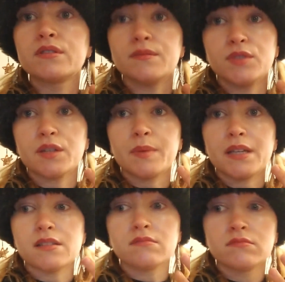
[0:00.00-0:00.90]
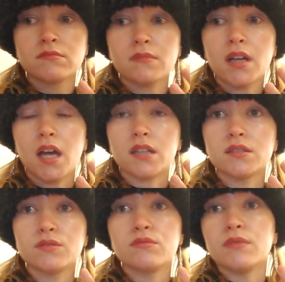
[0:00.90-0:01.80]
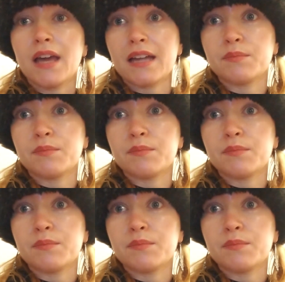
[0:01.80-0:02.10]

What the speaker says: some chickpeas, and we have